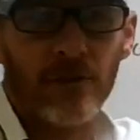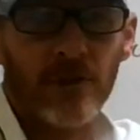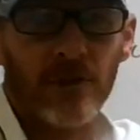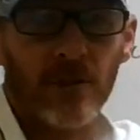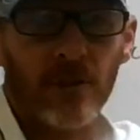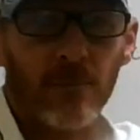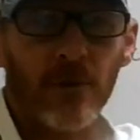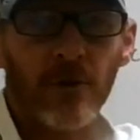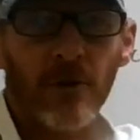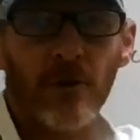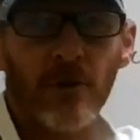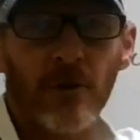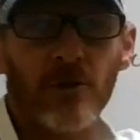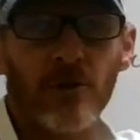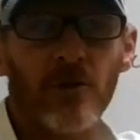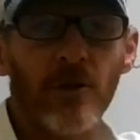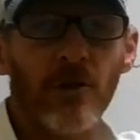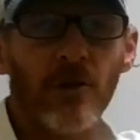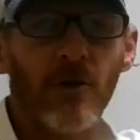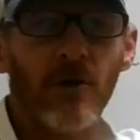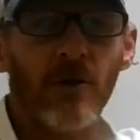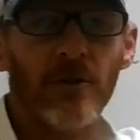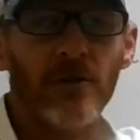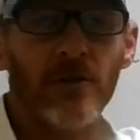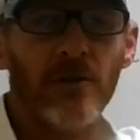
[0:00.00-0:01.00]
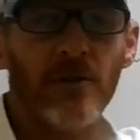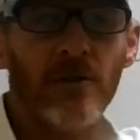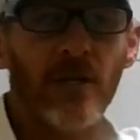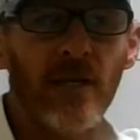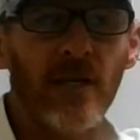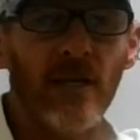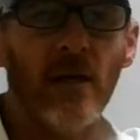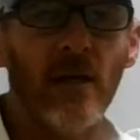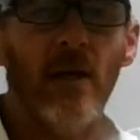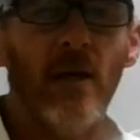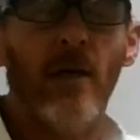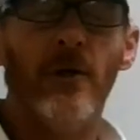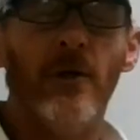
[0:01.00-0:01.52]
to produce a unit of
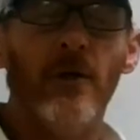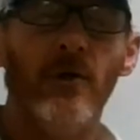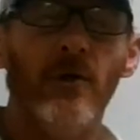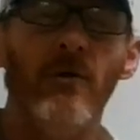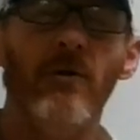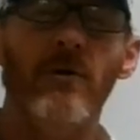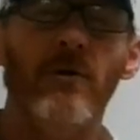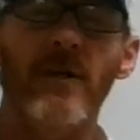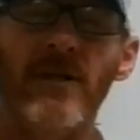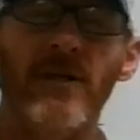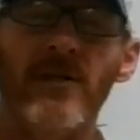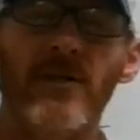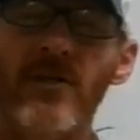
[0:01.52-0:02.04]
tea, you can